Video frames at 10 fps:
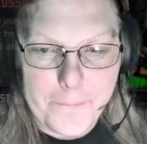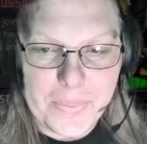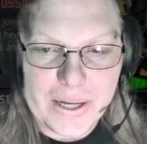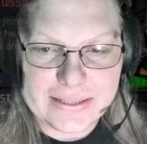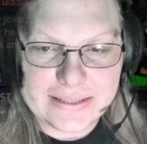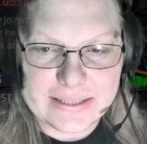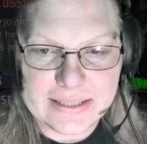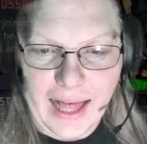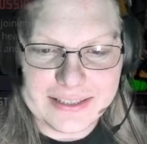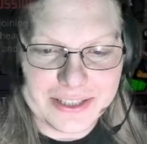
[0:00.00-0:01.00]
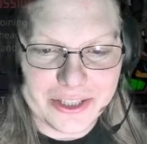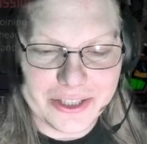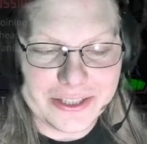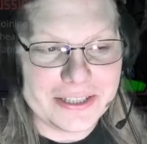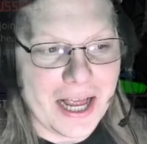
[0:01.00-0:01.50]
But as it
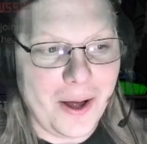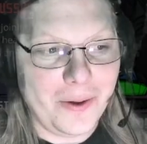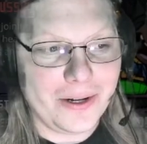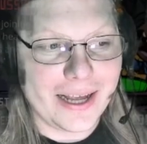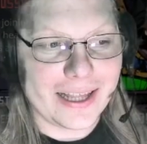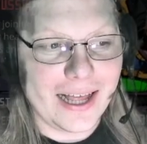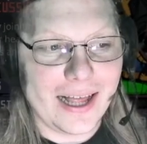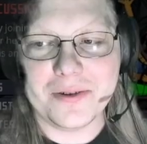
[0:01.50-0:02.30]
turns out, like,